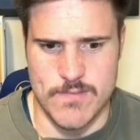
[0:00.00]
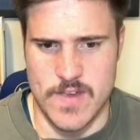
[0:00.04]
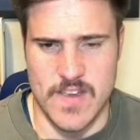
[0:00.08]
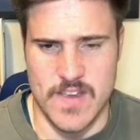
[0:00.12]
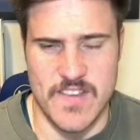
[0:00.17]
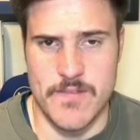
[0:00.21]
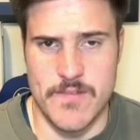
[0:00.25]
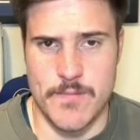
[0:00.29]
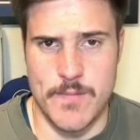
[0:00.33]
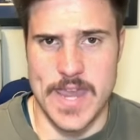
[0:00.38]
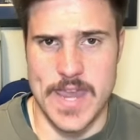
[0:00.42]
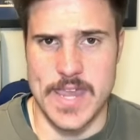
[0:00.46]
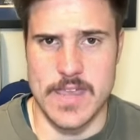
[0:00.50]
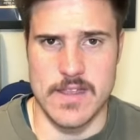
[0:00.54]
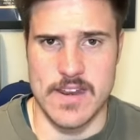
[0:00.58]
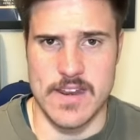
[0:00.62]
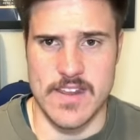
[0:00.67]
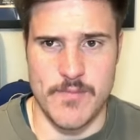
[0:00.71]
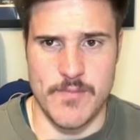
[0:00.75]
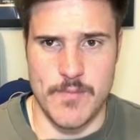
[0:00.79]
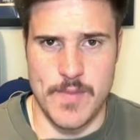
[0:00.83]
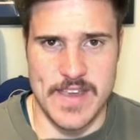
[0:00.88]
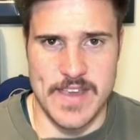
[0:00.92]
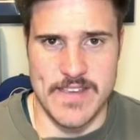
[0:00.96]
you know,
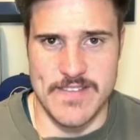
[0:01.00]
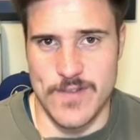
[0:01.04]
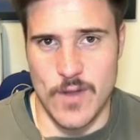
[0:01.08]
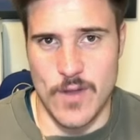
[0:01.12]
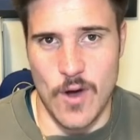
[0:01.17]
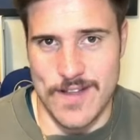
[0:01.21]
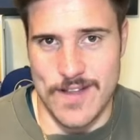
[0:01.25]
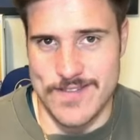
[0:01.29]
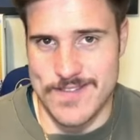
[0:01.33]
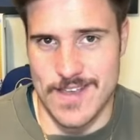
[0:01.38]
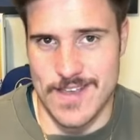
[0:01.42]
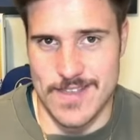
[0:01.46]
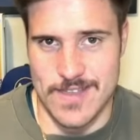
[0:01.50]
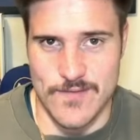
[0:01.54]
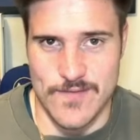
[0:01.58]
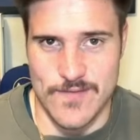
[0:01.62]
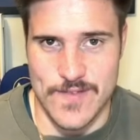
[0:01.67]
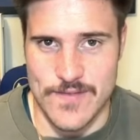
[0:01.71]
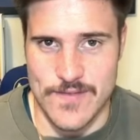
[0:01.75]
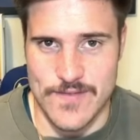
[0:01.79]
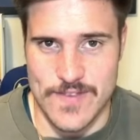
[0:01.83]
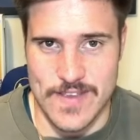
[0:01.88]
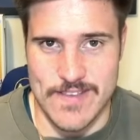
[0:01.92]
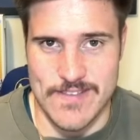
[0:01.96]
speculative picks, 19th and
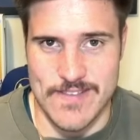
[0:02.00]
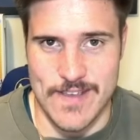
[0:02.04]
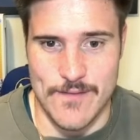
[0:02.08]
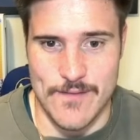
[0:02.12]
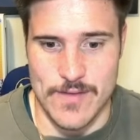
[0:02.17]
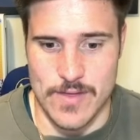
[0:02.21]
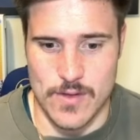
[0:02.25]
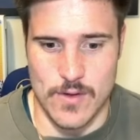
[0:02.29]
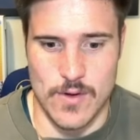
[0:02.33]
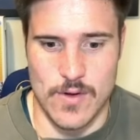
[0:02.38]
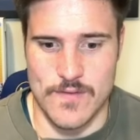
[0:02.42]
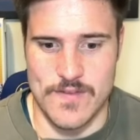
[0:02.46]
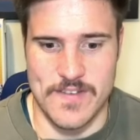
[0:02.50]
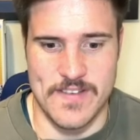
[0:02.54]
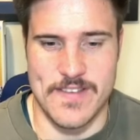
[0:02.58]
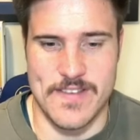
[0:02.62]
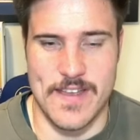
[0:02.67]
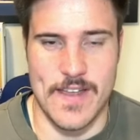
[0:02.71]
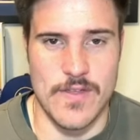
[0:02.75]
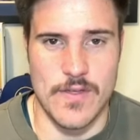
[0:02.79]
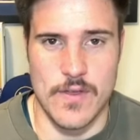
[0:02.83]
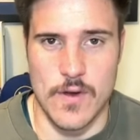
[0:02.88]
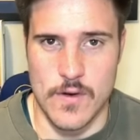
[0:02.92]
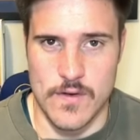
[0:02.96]
57th, all of a
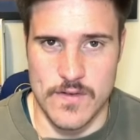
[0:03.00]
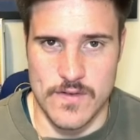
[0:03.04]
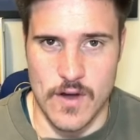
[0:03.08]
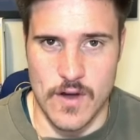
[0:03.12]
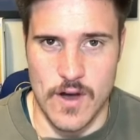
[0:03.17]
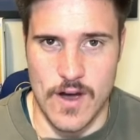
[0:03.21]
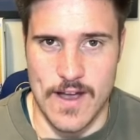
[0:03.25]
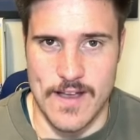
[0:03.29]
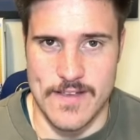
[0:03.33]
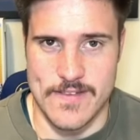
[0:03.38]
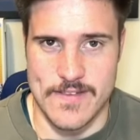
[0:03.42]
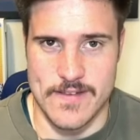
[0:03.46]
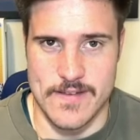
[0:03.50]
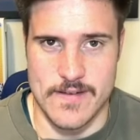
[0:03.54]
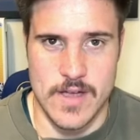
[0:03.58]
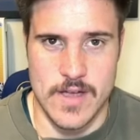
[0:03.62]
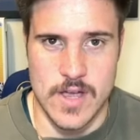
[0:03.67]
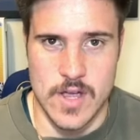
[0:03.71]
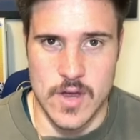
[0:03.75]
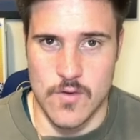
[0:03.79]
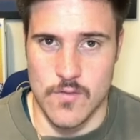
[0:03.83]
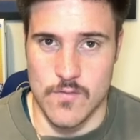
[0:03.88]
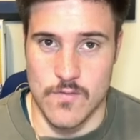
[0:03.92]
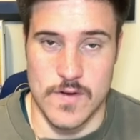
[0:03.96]
sudden those guys are
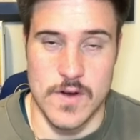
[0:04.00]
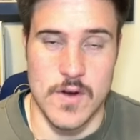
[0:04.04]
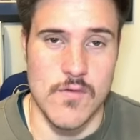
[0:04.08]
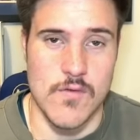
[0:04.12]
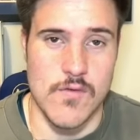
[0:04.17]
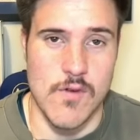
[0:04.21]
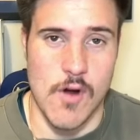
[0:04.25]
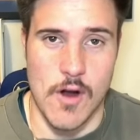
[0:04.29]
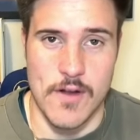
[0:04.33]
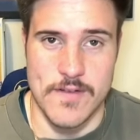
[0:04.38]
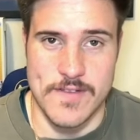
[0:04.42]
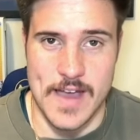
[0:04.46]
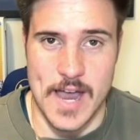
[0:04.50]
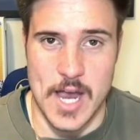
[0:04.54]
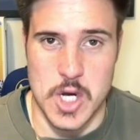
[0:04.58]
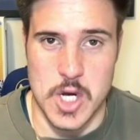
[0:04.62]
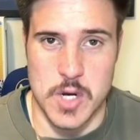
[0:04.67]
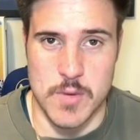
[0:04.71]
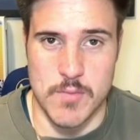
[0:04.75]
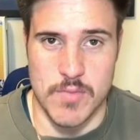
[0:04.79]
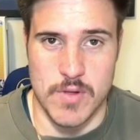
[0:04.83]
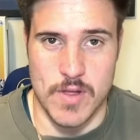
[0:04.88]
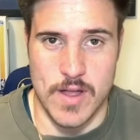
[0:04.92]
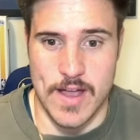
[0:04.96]
real
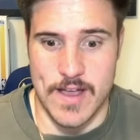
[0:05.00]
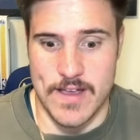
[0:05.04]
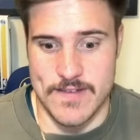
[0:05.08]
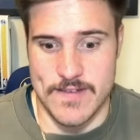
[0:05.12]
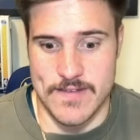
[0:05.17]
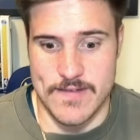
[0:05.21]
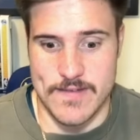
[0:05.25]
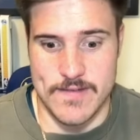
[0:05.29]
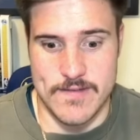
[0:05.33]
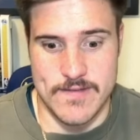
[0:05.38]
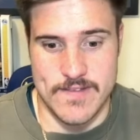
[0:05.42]
rotation players,